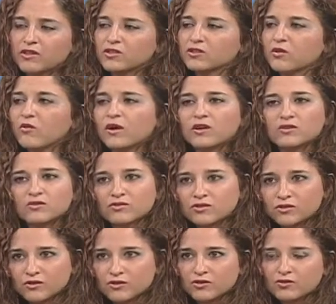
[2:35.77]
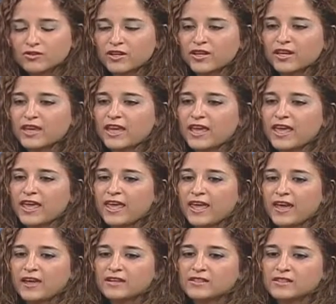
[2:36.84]
They don't want to do surgery,
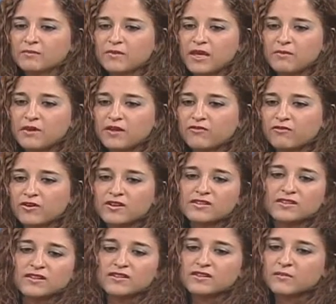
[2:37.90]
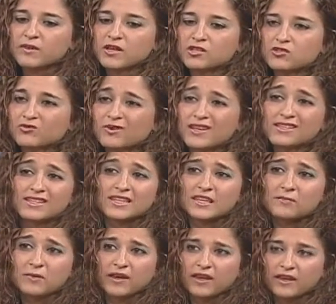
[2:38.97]
and maybe, for instance, a patient who has knee
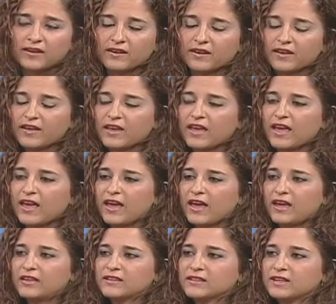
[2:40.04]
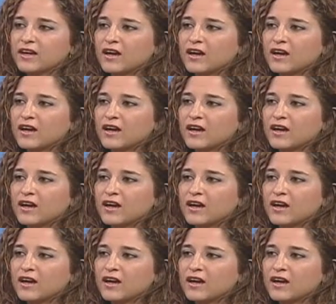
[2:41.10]
pain and